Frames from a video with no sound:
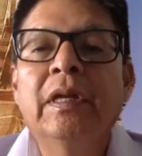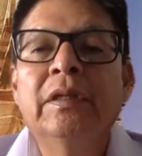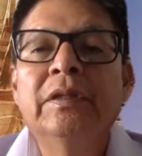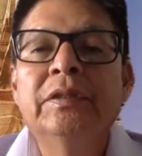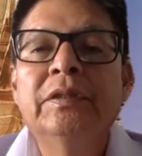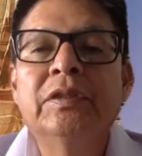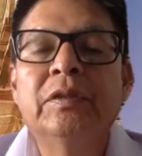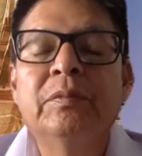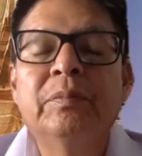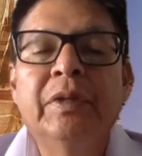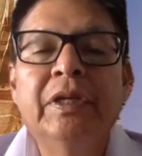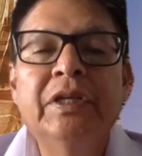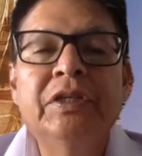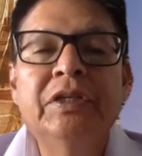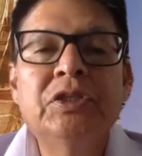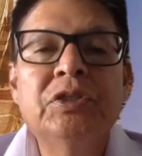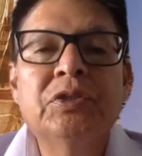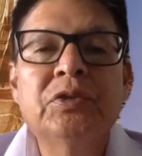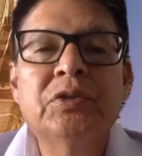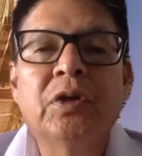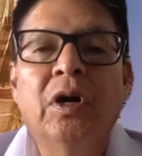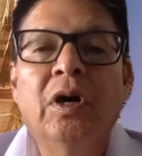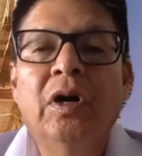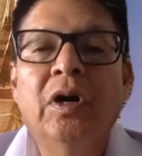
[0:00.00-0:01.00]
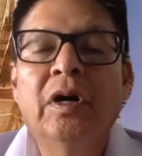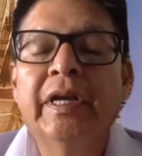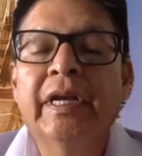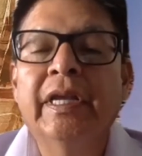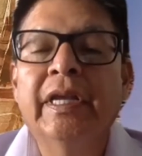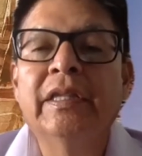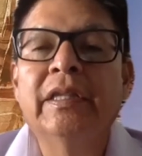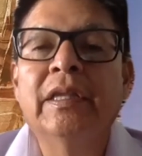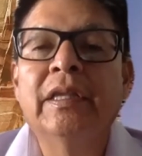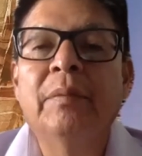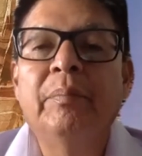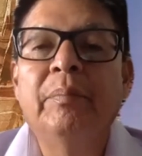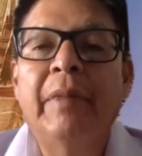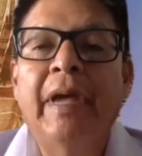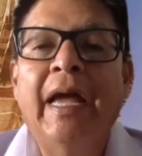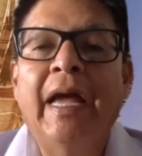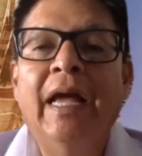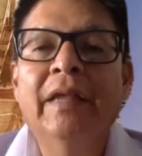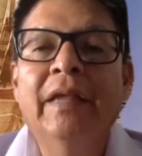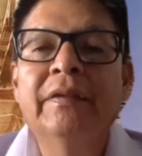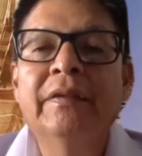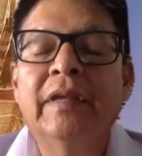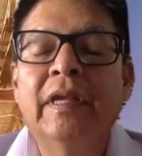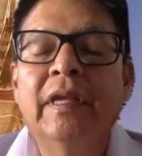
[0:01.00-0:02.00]
to be strong in
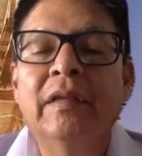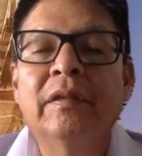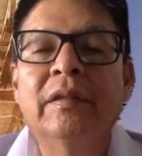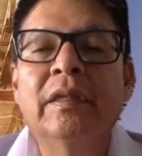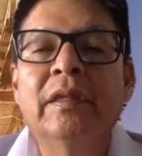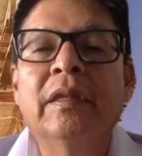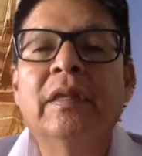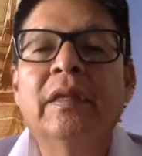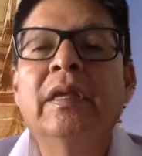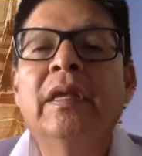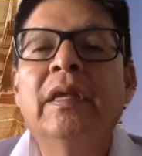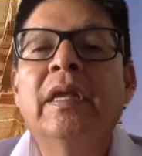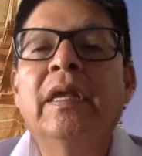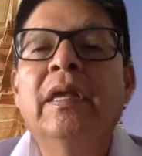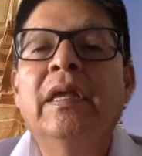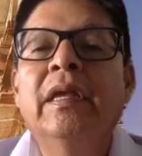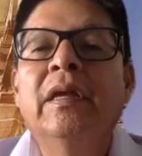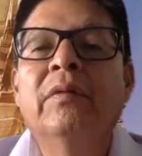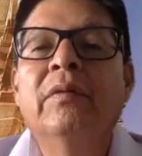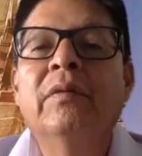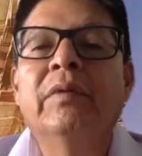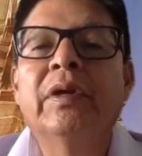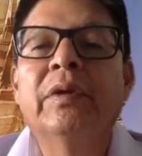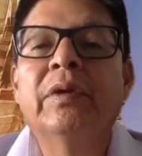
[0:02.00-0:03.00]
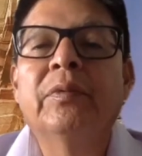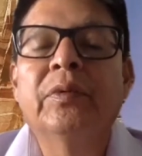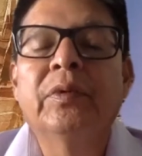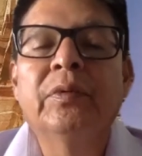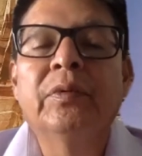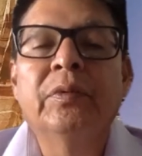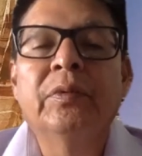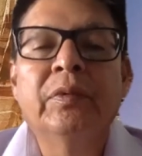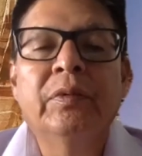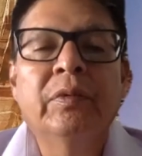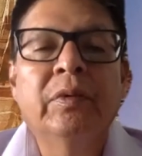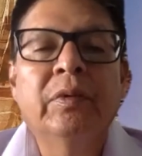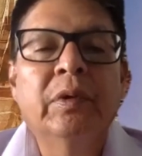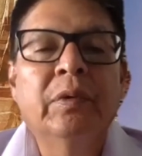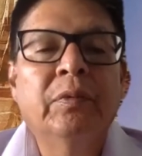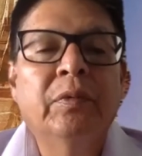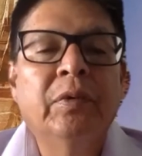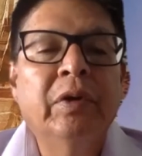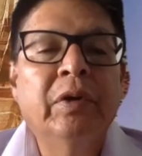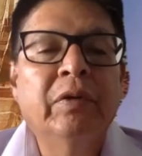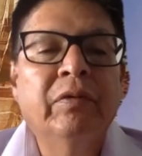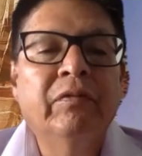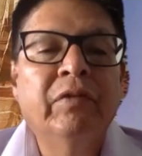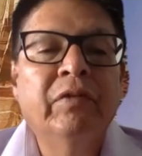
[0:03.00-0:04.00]
math, and
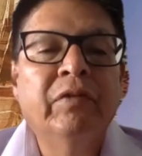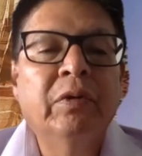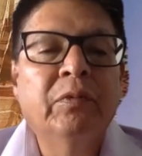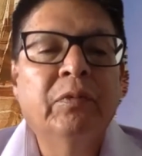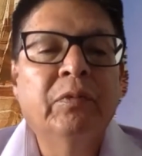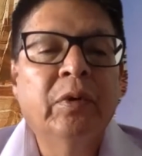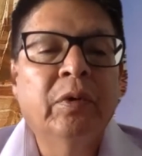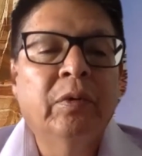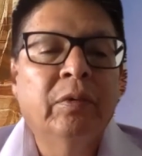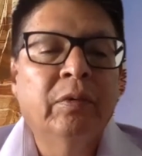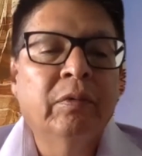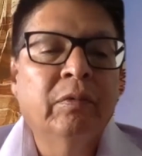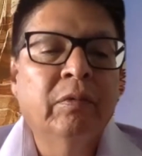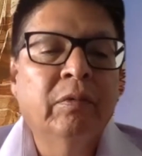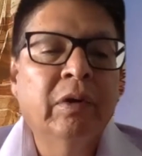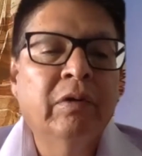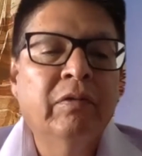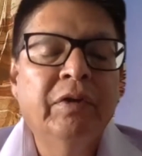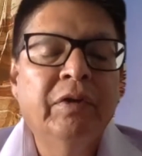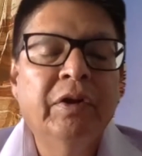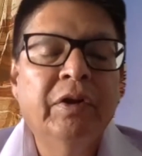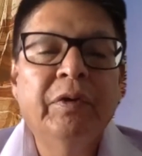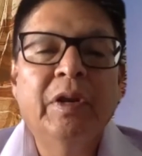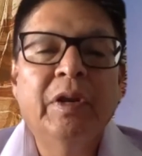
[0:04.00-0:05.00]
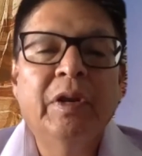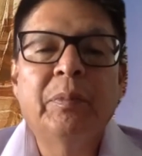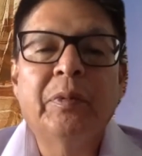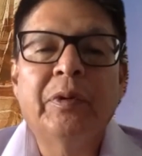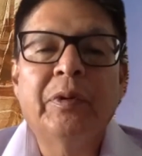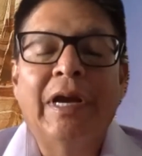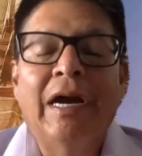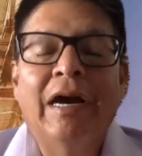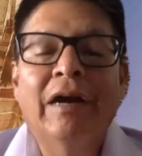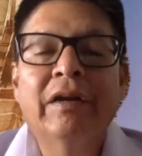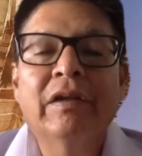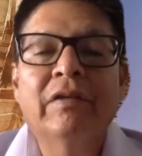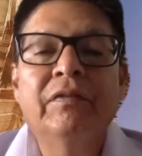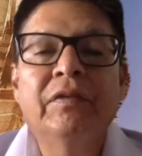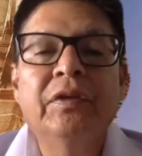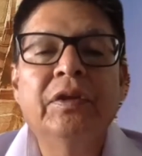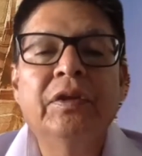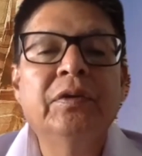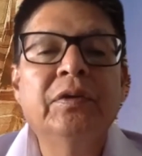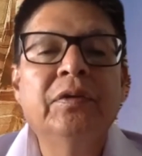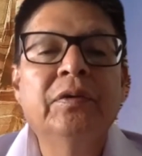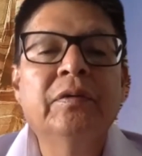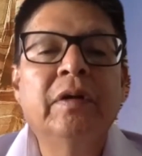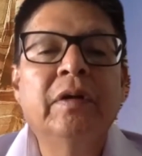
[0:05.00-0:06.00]
we're very proud of
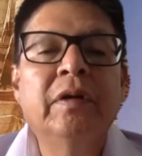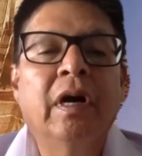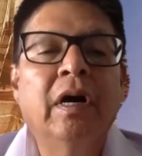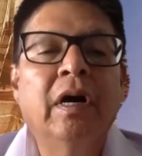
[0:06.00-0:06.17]
you,